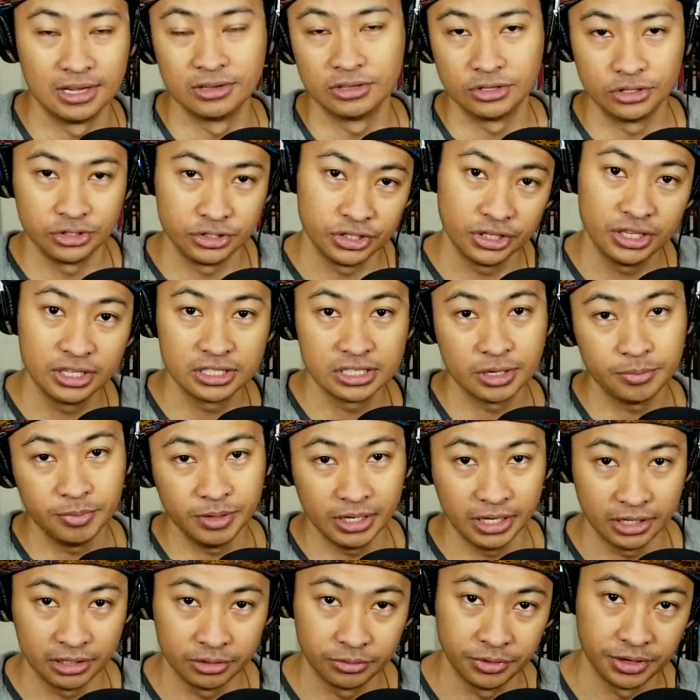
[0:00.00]
So she gets up at
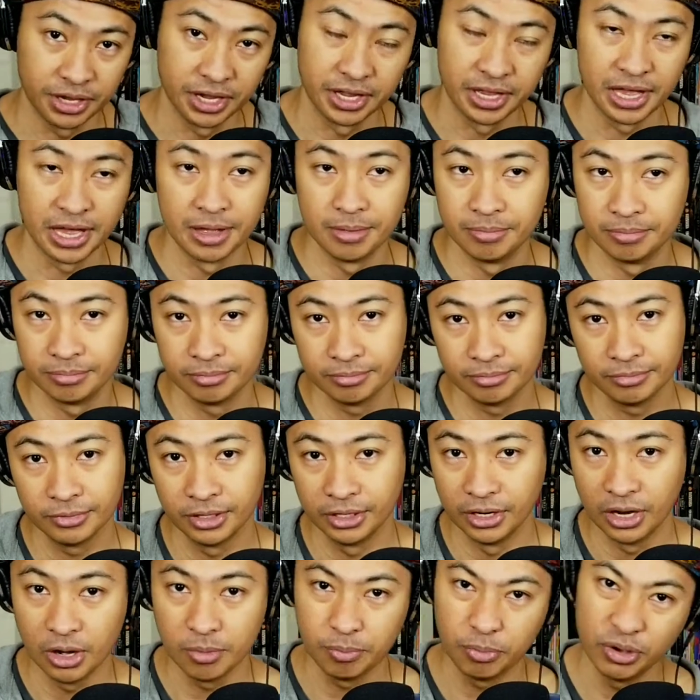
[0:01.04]
like three A M,
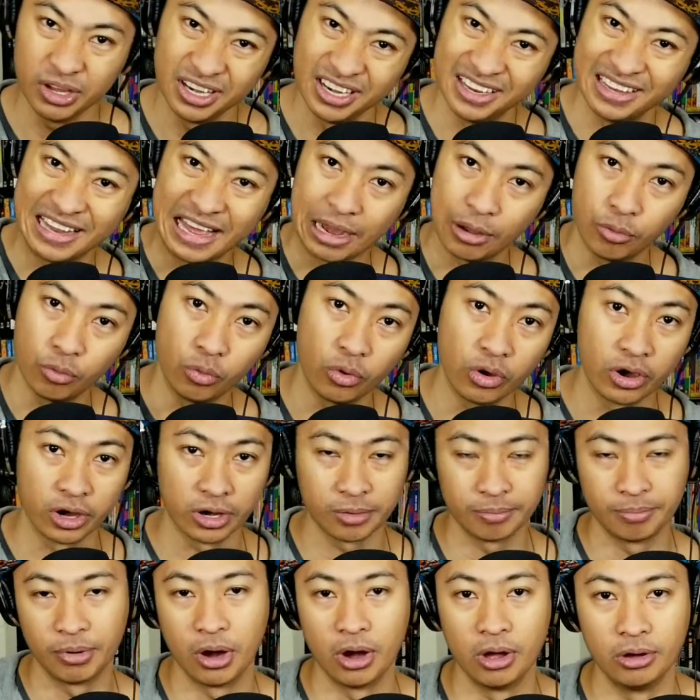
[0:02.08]
you know, putting in that work,
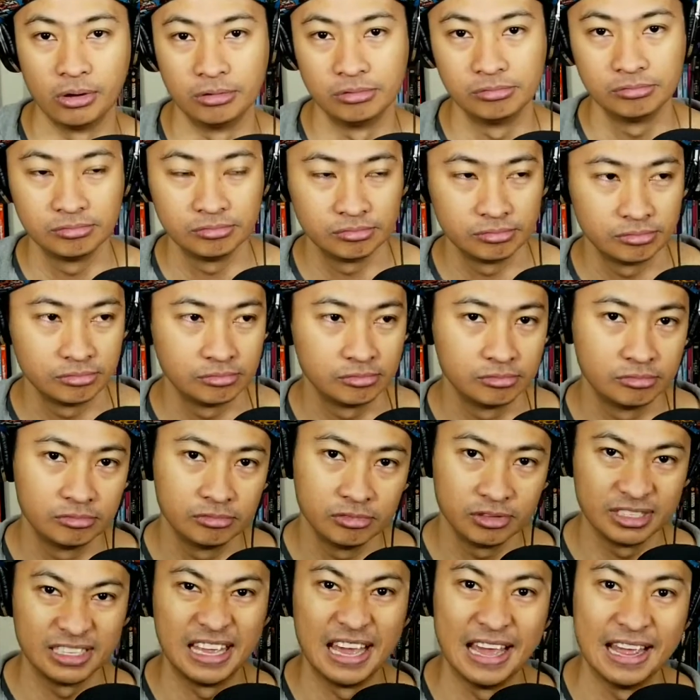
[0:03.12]
bro.
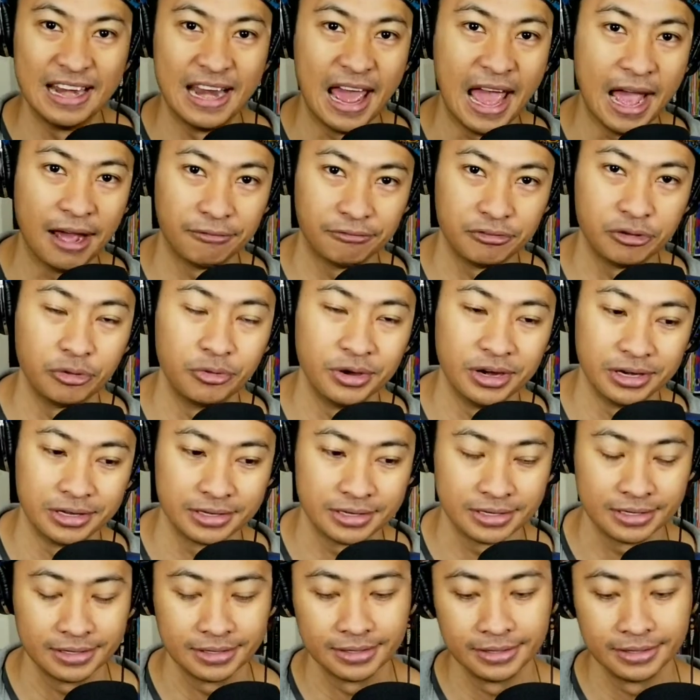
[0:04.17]
Getting after it.